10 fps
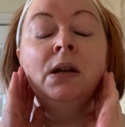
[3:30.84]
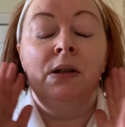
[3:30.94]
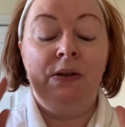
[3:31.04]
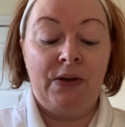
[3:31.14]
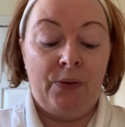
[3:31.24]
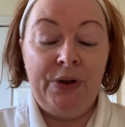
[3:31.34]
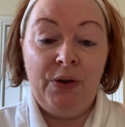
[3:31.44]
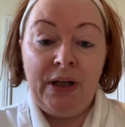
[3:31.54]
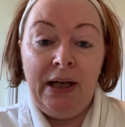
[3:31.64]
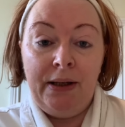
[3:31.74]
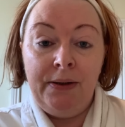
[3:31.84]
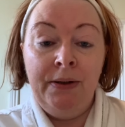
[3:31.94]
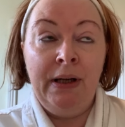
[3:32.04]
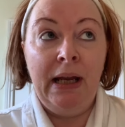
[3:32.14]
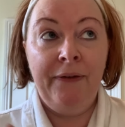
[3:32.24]
So you
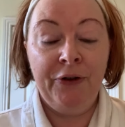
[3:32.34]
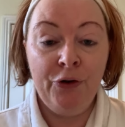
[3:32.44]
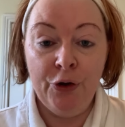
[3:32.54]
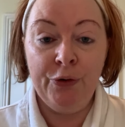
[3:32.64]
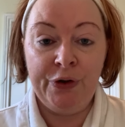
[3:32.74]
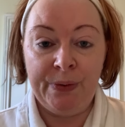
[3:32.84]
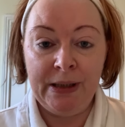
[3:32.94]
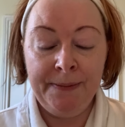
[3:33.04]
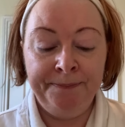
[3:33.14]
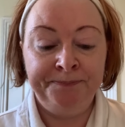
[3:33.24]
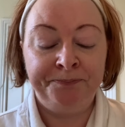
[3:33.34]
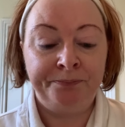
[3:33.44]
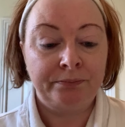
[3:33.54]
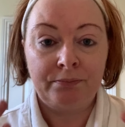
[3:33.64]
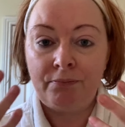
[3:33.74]
can, if you're new to it,
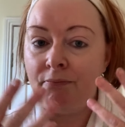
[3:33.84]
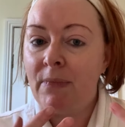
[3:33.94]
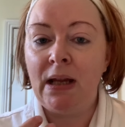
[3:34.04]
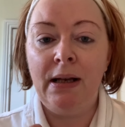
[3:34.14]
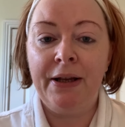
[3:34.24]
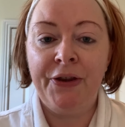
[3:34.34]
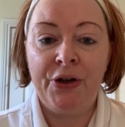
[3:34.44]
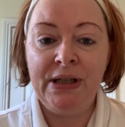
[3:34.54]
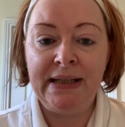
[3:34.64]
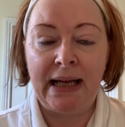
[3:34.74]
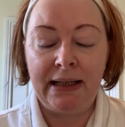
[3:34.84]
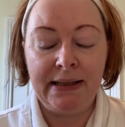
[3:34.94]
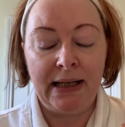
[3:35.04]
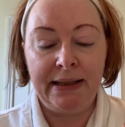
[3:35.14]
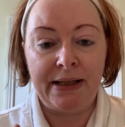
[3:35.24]
like 30
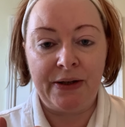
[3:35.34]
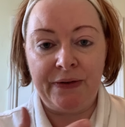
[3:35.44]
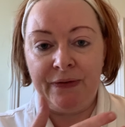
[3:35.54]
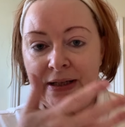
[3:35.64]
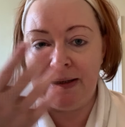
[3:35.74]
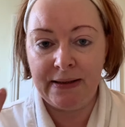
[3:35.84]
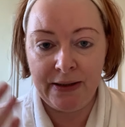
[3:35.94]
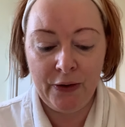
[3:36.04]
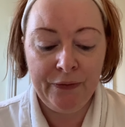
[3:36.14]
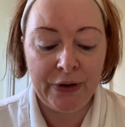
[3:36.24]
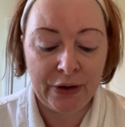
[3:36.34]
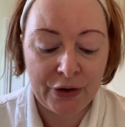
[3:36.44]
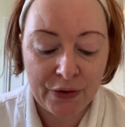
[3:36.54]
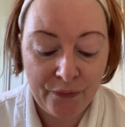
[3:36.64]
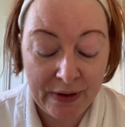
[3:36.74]
seconds like that on the face is enough. You can
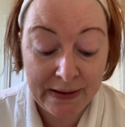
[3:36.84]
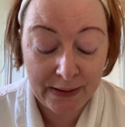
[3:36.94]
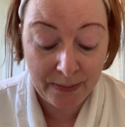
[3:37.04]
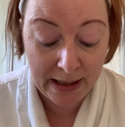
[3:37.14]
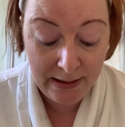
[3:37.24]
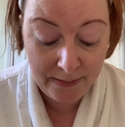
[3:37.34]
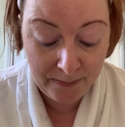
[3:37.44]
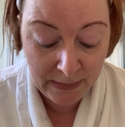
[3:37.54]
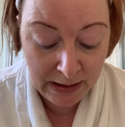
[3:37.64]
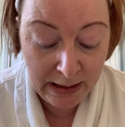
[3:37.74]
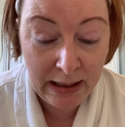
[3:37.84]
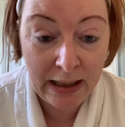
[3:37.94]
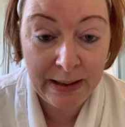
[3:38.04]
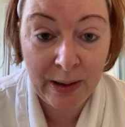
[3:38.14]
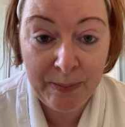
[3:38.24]
just rinse it away
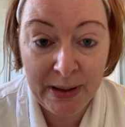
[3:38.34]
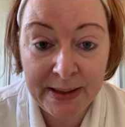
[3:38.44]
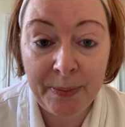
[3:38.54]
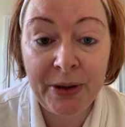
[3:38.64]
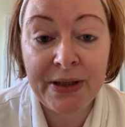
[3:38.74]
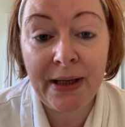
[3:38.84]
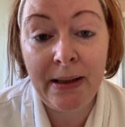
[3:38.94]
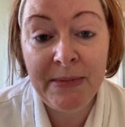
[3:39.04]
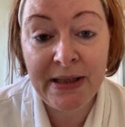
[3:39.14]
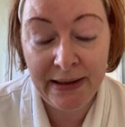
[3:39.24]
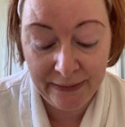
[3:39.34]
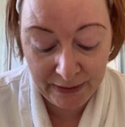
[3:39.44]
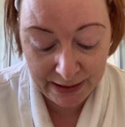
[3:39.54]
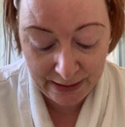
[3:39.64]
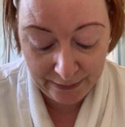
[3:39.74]
and you can build up your time to
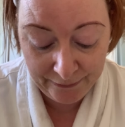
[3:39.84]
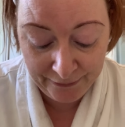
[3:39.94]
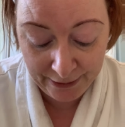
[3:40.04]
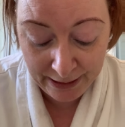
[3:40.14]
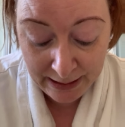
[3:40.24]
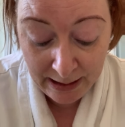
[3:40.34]
leaving it on for,